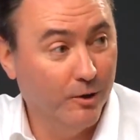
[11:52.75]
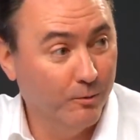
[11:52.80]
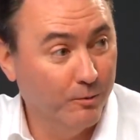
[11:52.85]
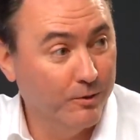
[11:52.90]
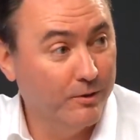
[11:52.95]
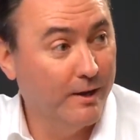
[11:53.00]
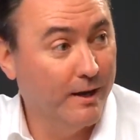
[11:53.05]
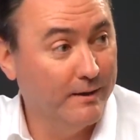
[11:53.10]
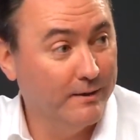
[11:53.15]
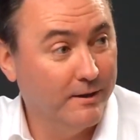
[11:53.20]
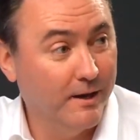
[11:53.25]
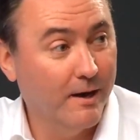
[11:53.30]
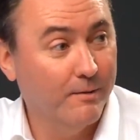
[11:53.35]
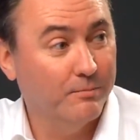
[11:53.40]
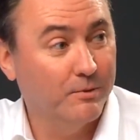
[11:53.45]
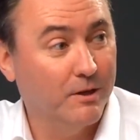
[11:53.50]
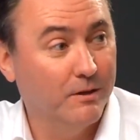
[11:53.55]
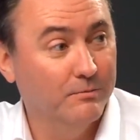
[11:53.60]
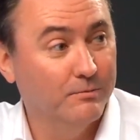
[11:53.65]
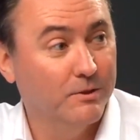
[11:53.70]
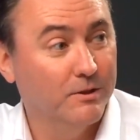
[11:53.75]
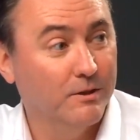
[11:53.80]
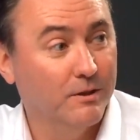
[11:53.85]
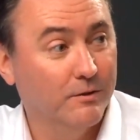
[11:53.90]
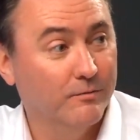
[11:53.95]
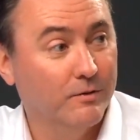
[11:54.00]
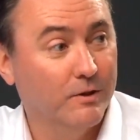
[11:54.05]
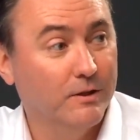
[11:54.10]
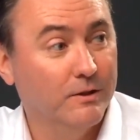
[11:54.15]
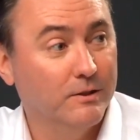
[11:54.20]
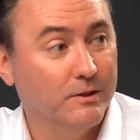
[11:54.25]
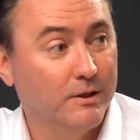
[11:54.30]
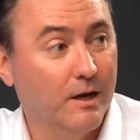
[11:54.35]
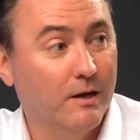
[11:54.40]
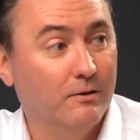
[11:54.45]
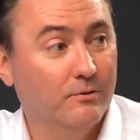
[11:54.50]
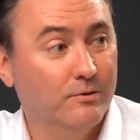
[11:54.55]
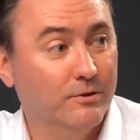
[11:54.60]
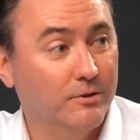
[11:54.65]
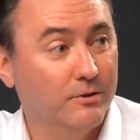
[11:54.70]
with that depth comes significant
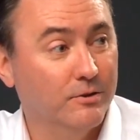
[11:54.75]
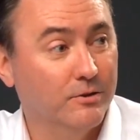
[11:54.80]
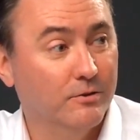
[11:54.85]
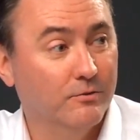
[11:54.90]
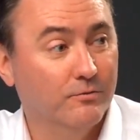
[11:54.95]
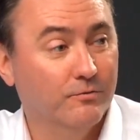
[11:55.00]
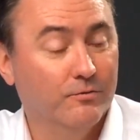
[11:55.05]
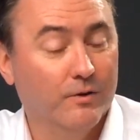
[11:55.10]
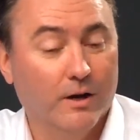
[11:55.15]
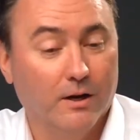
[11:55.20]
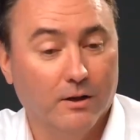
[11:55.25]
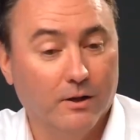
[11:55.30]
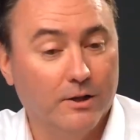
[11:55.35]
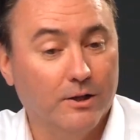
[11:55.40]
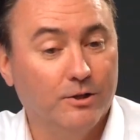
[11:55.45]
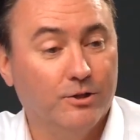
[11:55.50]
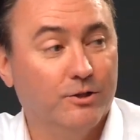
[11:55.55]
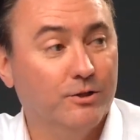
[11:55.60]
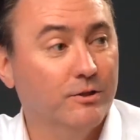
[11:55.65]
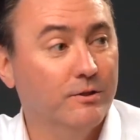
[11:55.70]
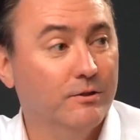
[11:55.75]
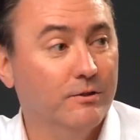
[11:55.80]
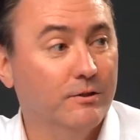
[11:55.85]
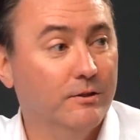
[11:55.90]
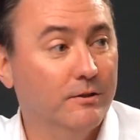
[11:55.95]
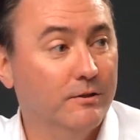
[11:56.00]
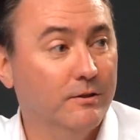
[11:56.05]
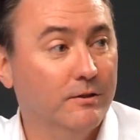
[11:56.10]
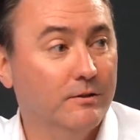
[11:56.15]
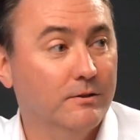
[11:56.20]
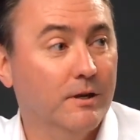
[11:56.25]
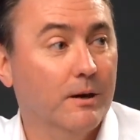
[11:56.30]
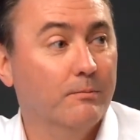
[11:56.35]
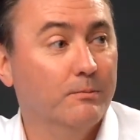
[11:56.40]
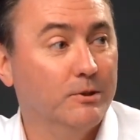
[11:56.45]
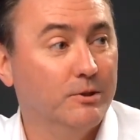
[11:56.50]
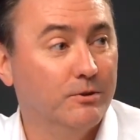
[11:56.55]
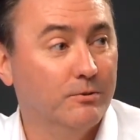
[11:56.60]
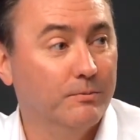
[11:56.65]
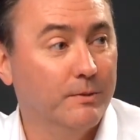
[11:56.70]
challenges of ventilation and
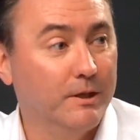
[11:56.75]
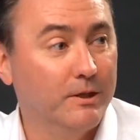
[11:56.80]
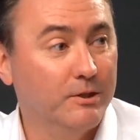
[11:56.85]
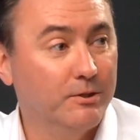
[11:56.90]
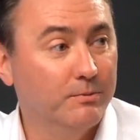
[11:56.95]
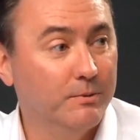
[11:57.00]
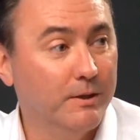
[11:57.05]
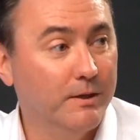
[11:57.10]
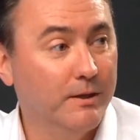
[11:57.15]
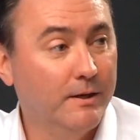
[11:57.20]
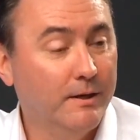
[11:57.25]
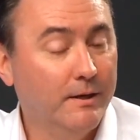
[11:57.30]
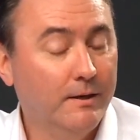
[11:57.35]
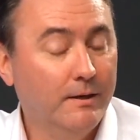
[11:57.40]
temperature management.